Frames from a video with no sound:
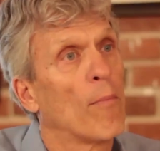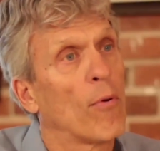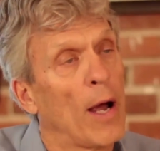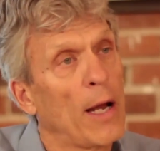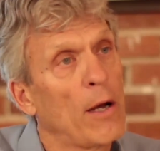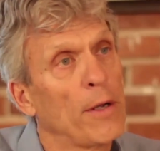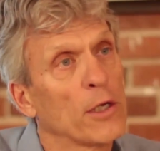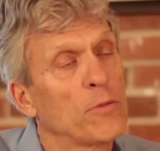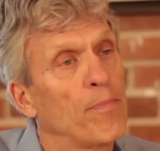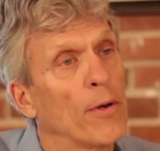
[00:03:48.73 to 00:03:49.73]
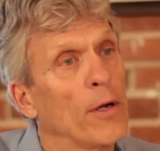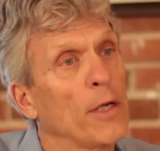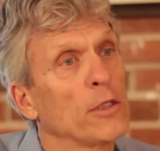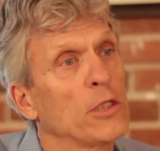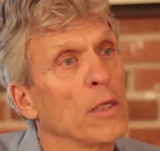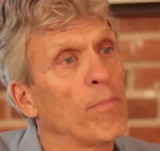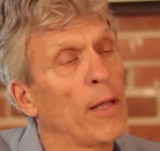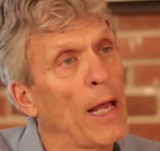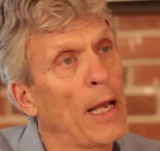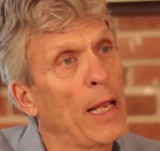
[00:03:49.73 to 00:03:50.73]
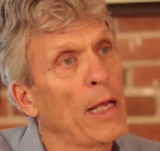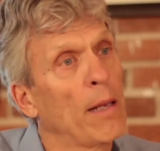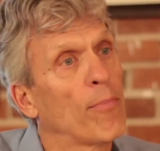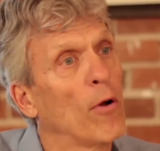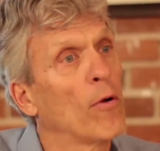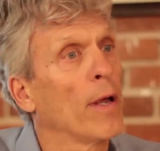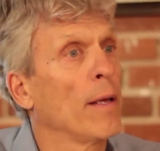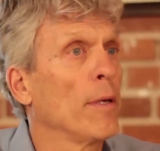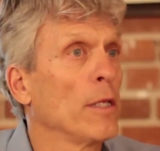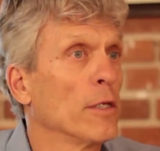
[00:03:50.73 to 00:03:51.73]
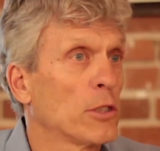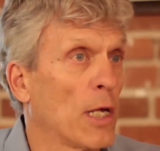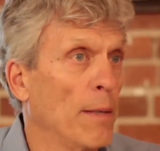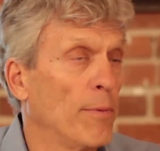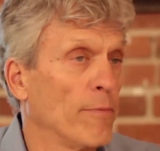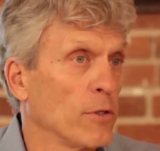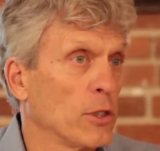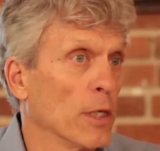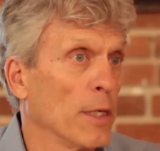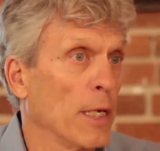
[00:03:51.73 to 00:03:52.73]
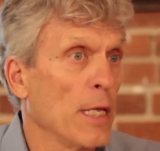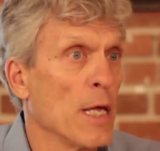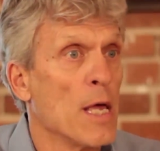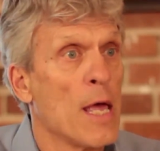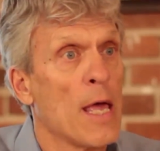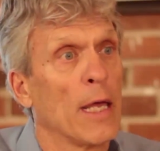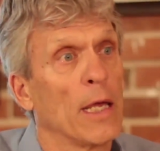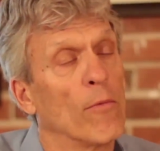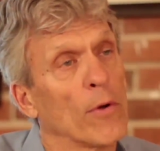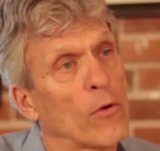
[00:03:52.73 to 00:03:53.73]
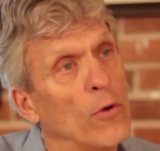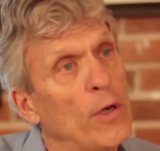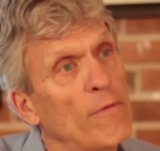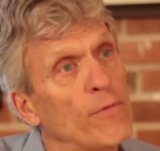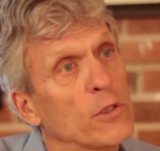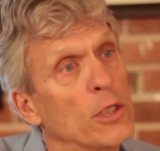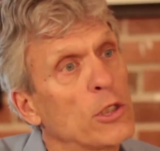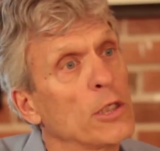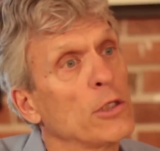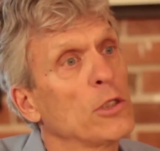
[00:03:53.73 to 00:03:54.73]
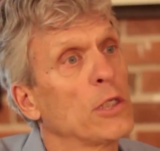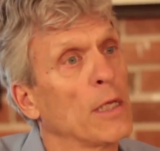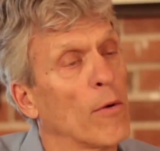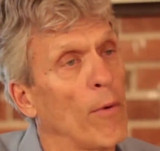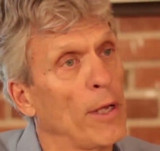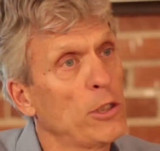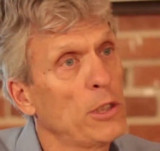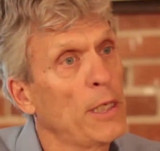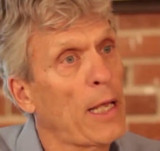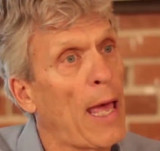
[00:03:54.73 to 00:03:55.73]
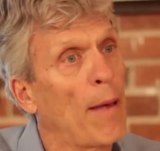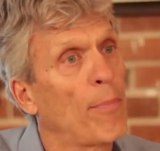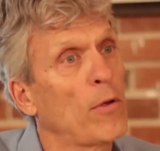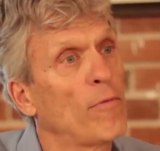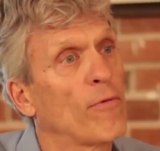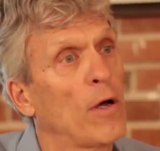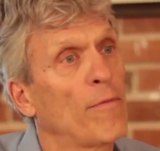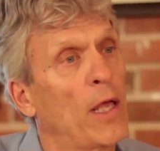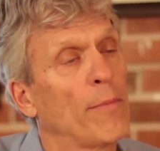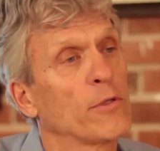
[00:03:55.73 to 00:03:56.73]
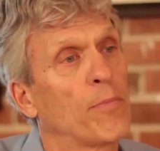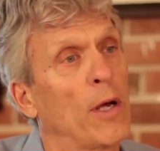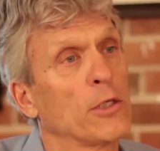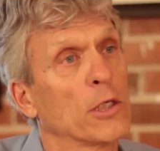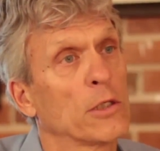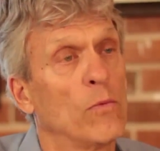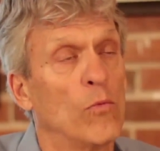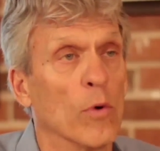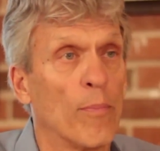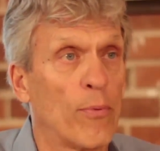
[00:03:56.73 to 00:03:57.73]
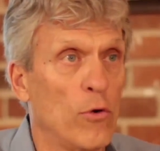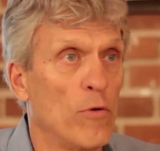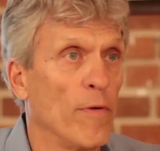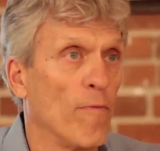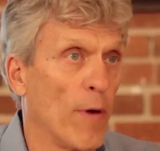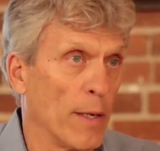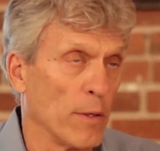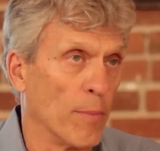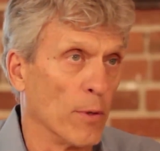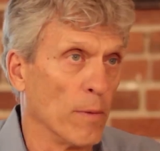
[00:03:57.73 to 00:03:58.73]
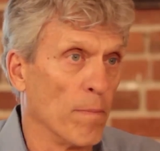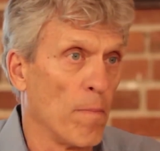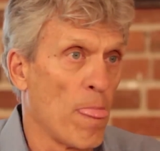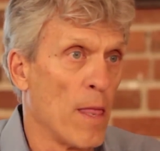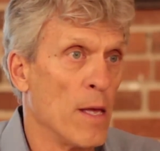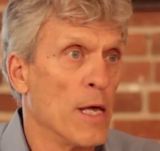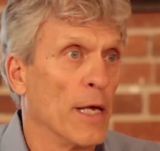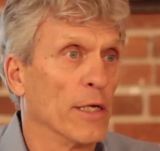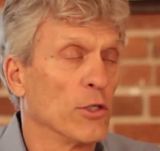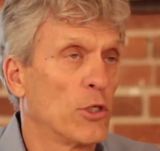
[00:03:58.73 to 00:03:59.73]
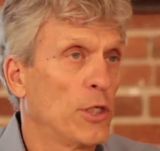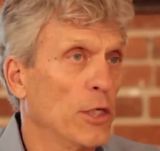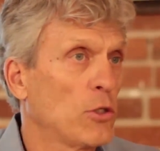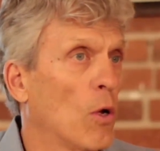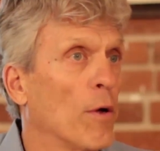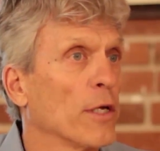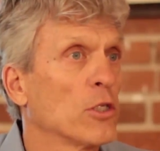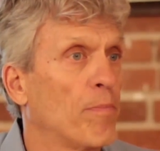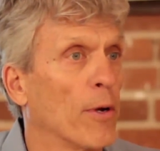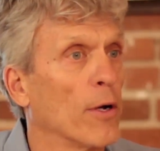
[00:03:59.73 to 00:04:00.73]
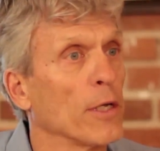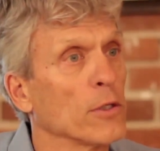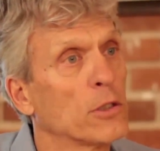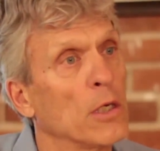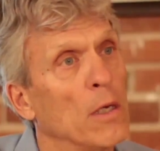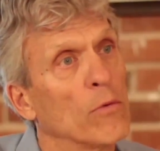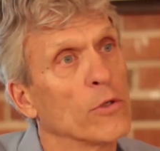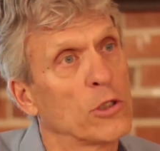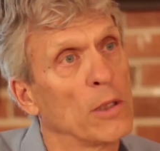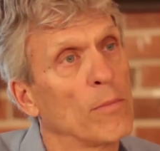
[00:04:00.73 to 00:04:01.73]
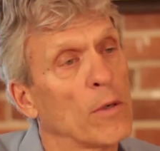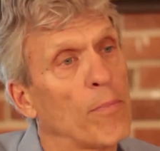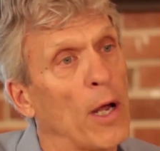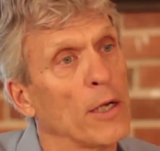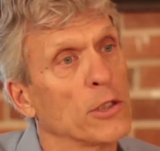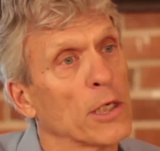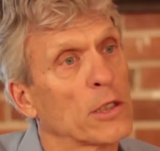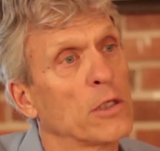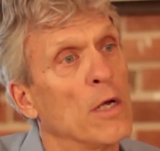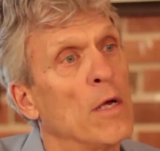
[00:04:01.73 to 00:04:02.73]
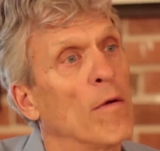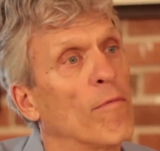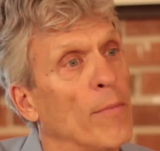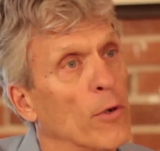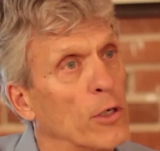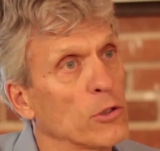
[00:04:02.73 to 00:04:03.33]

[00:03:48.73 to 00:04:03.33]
Prior experience in planning and programming this type of facility, in recruiting physicians, in arranging the capital for off-campus projects will prove invaluable. Insist on experience with similar projects from your